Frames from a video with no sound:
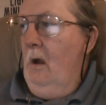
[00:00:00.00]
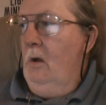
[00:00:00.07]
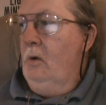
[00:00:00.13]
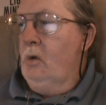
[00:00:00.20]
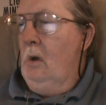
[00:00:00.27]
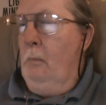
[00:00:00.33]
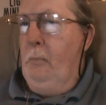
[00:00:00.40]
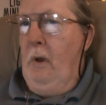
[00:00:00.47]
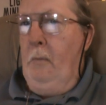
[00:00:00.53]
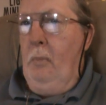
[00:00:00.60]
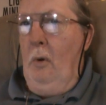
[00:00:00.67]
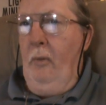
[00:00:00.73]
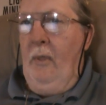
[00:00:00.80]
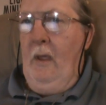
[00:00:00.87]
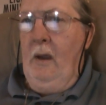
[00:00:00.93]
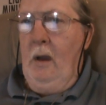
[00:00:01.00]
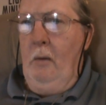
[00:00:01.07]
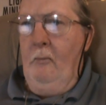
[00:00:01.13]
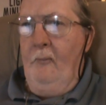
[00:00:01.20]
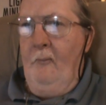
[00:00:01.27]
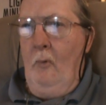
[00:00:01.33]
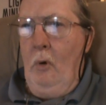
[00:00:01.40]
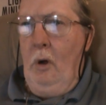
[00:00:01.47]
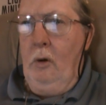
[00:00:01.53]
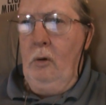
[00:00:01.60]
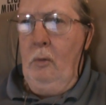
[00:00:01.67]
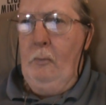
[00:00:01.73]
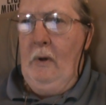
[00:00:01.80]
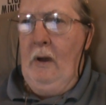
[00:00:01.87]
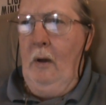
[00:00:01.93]
Some people think I'm
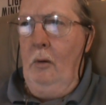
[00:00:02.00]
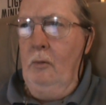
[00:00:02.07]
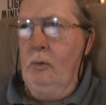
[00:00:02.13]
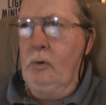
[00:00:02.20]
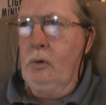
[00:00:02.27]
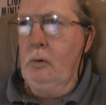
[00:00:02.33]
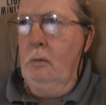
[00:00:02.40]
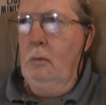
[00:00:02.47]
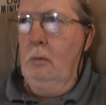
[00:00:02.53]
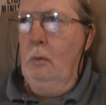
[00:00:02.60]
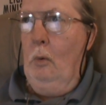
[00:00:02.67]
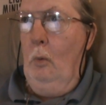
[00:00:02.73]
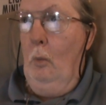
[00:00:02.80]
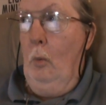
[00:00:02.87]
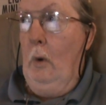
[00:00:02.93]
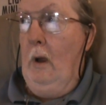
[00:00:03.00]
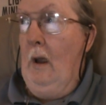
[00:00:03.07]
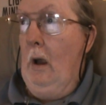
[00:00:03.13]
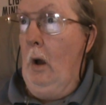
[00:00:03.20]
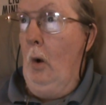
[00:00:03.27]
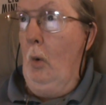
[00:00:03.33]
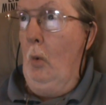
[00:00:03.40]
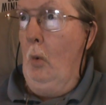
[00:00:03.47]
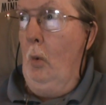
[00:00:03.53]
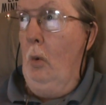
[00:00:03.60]
400 pounds. Wow.